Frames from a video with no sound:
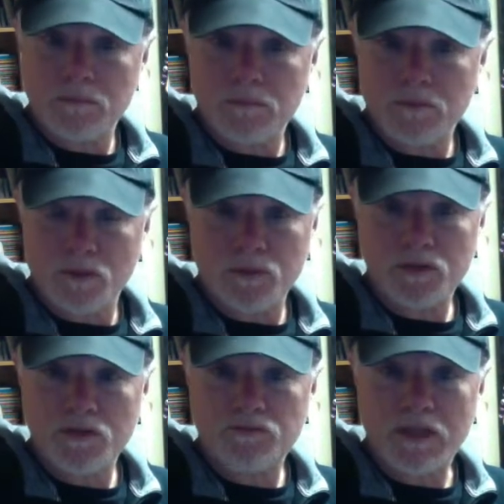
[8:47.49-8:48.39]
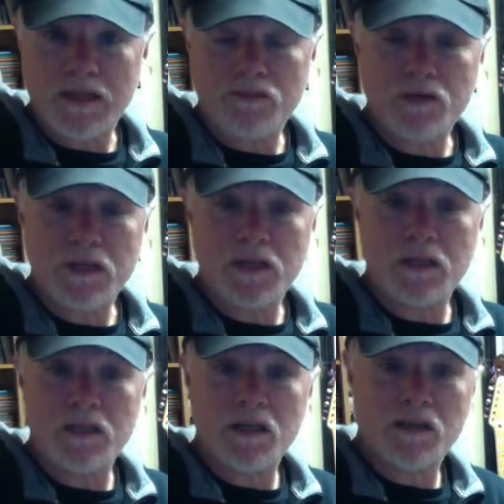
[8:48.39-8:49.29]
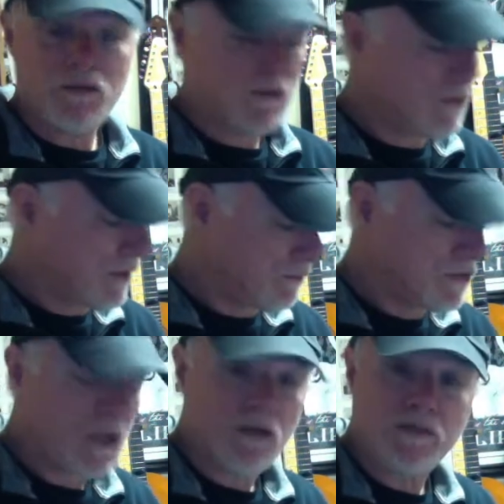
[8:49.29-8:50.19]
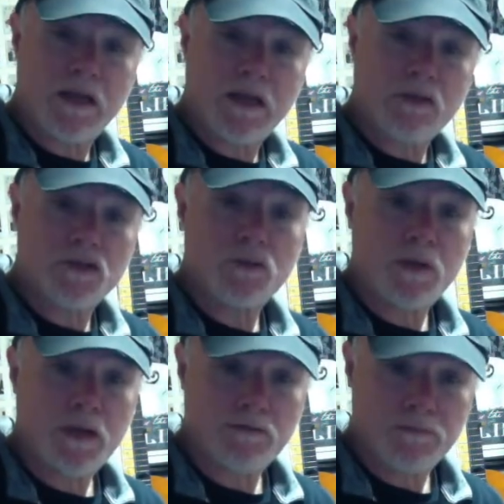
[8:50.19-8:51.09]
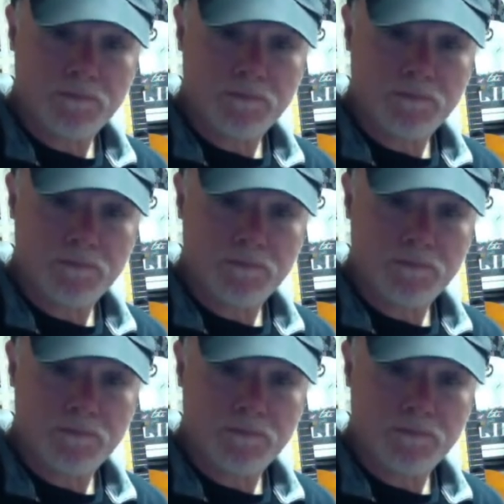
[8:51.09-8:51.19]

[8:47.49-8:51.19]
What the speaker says: go into the flat 3 key, the key of A flat, resolve that out to an F.